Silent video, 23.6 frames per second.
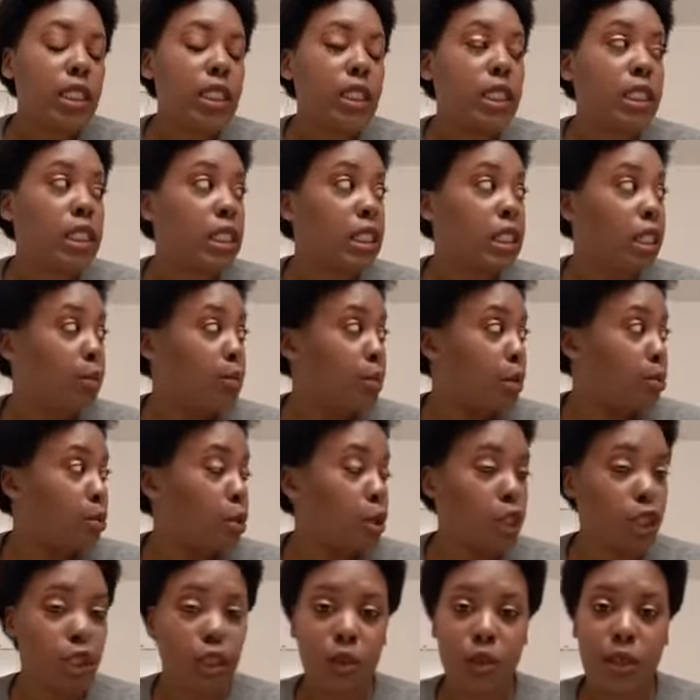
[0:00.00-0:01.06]
Step number
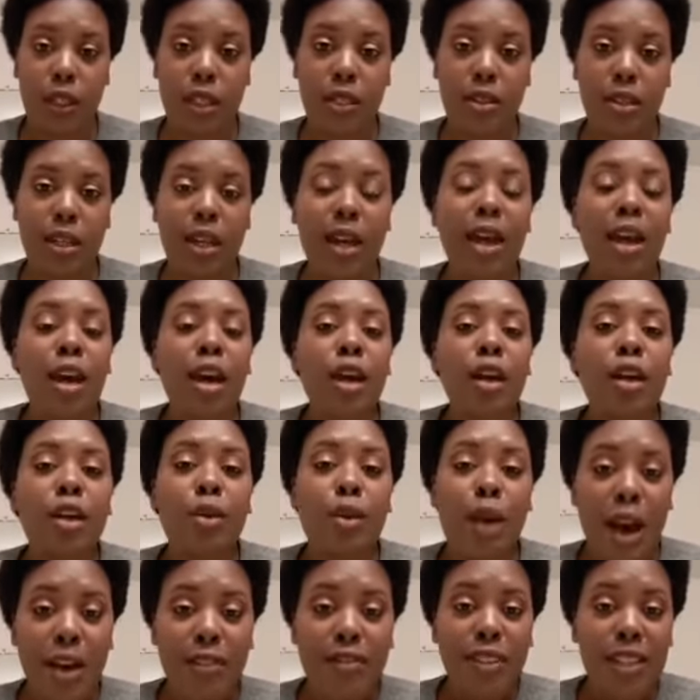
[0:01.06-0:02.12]
two is
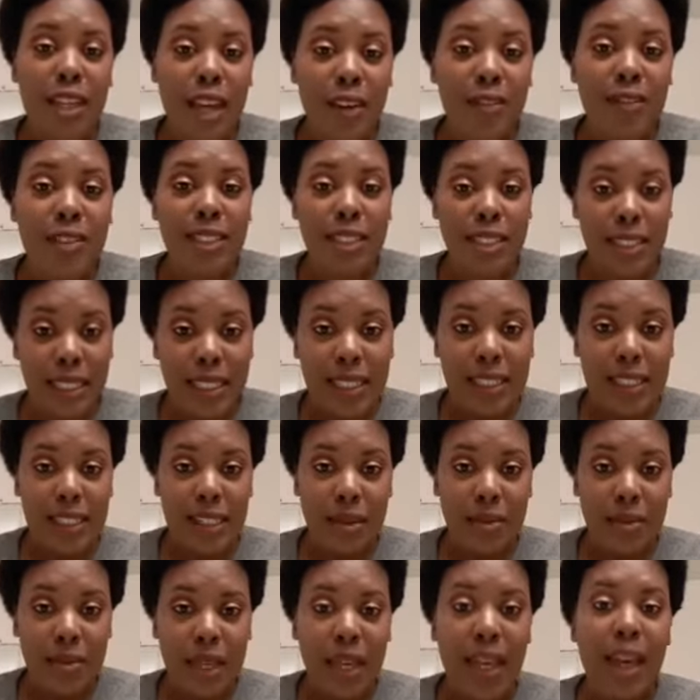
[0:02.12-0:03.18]
you have to have a
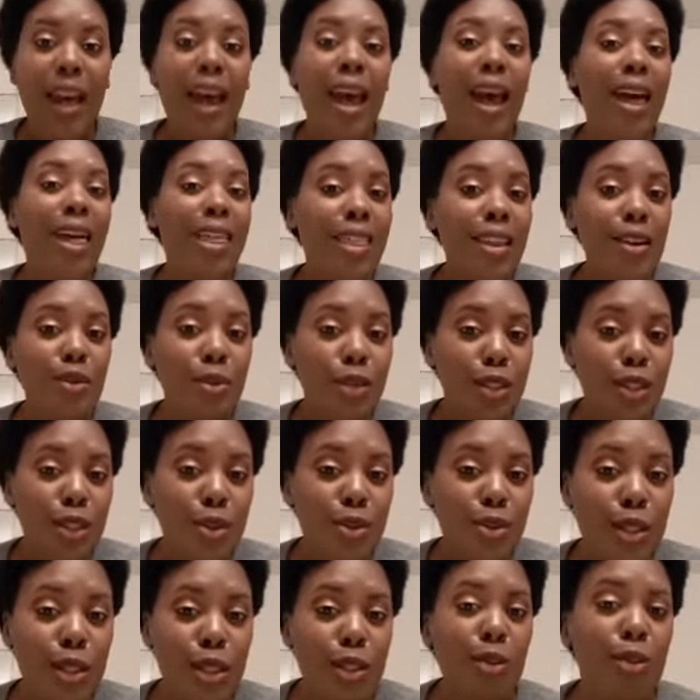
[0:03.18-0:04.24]
system, and then once
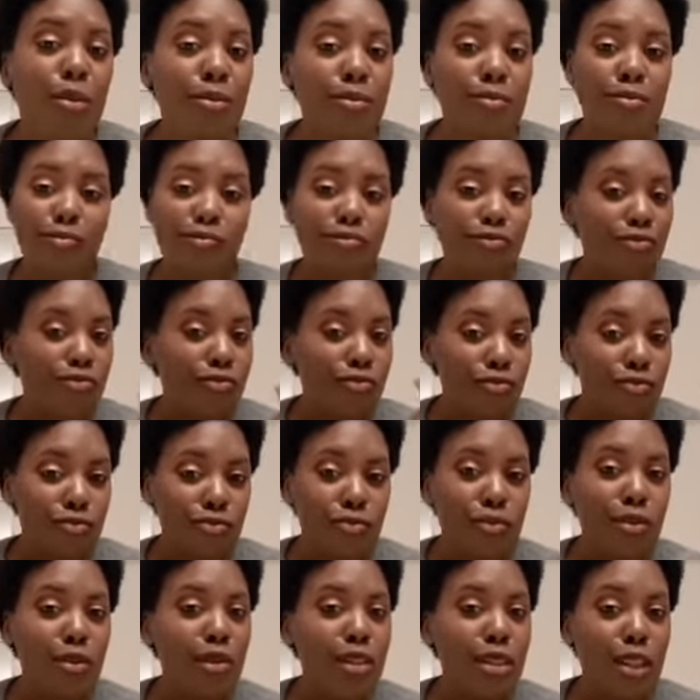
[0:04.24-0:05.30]
you do,
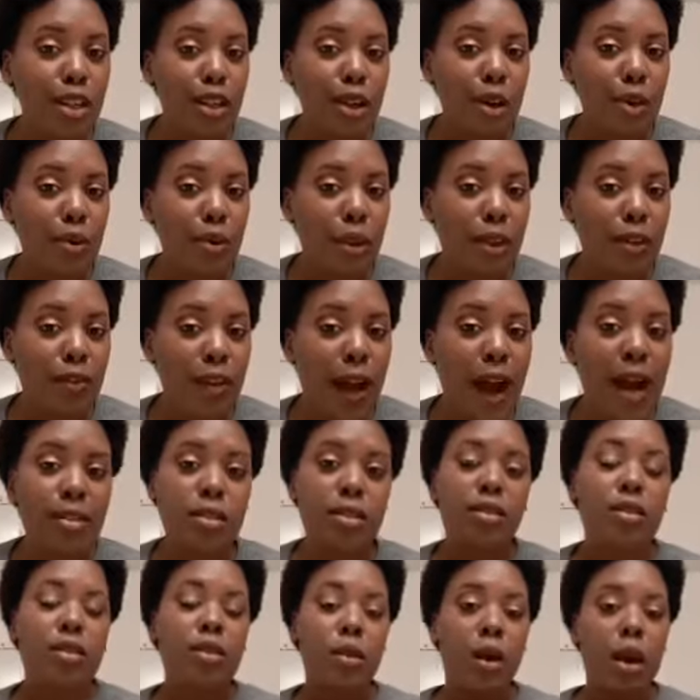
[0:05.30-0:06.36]
it's going to go really
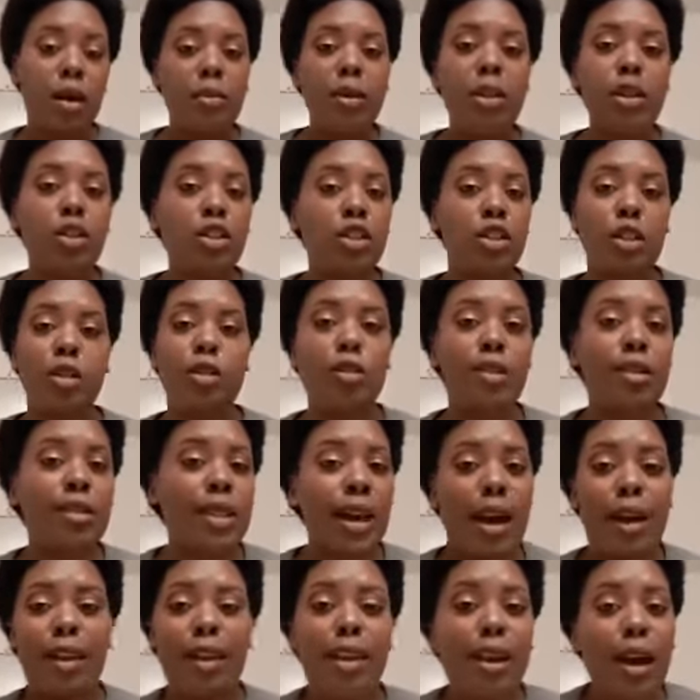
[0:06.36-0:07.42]
fast. So I'm going to show you
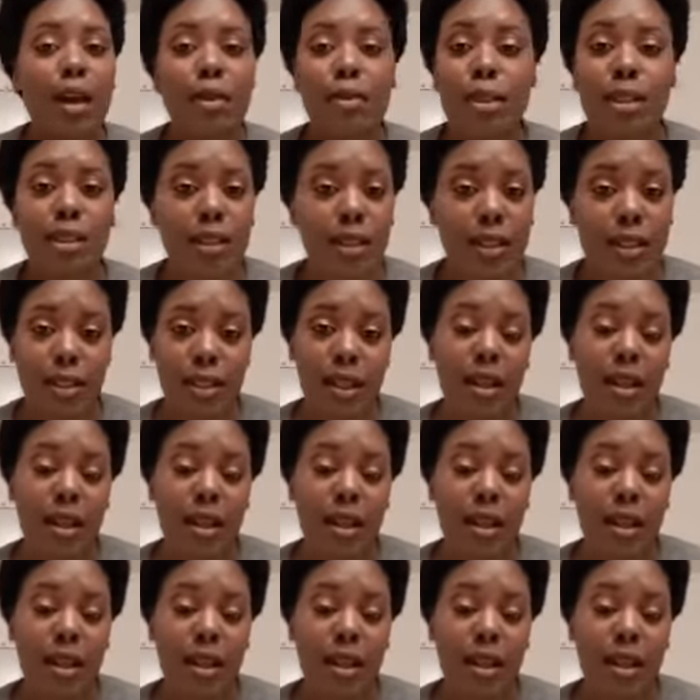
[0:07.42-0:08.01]
exactly how it's done.